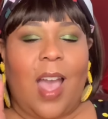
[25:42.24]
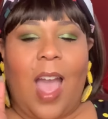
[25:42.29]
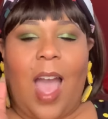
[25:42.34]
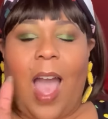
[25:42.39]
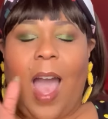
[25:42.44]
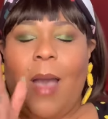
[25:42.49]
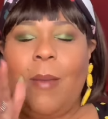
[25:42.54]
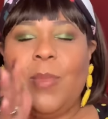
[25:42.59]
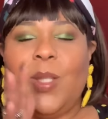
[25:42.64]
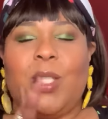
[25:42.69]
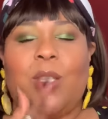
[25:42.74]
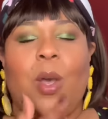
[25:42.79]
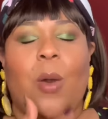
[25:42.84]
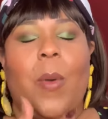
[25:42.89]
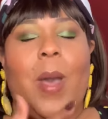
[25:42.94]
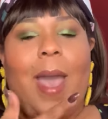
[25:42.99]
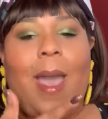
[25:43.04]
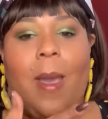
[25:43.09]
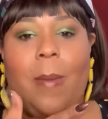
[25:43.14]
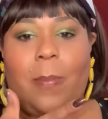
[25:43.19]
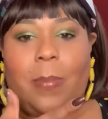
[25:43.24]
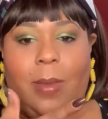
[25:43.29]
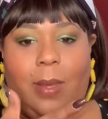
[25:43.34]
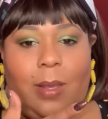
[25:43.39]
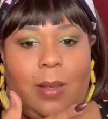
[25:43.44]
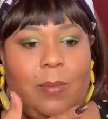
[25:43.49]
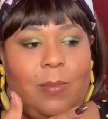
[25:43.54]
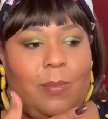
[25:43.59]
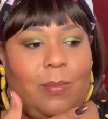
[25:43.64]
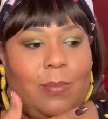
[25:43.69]
I'm so
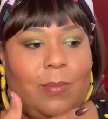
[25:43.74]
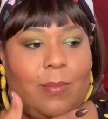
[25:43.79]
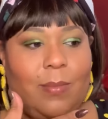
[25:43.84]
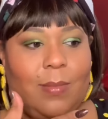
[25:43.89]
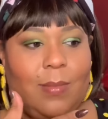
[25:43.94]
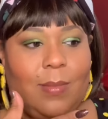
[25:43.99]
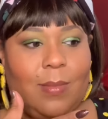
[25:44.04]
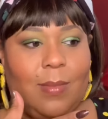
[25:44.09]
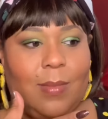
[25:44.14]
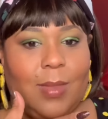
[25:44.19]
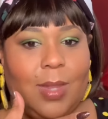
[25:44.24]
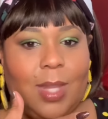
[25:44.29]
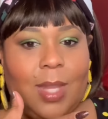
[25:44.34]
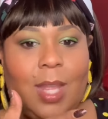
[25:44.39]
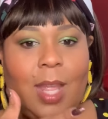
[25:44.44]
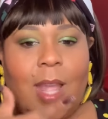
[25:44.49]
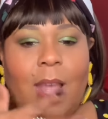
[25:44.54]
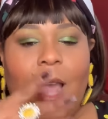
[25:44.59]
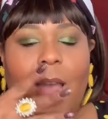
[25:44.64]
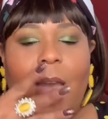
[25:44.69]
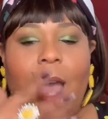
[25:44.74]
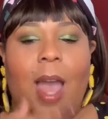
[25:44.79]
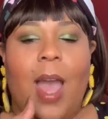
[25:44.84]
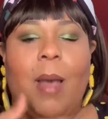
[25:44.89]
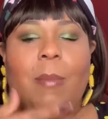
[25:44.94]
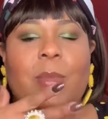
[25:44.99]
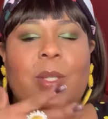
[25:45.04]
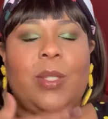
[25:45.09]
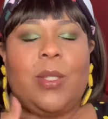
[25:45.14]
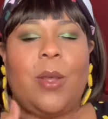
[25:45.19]
happy.
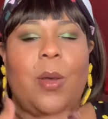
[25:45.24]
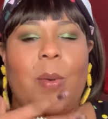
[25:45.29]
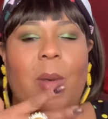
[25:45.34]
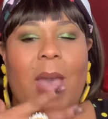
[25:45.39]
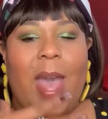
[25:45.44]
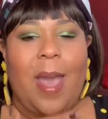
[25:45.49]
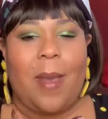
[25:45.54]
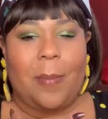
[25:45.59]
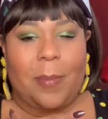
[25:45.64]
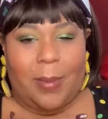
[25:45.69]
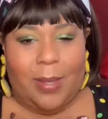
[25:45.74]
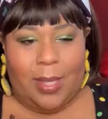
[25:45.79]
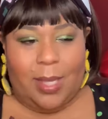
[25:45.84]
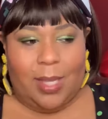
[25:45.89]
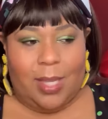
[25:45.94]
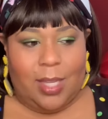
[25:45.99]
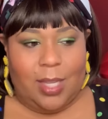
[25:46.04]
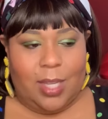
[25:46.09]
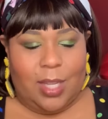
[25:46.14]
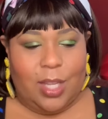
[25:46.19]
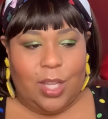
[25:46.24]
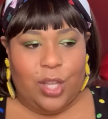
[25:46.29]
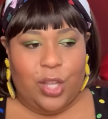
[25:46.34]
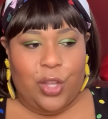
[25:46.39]
I'm so happy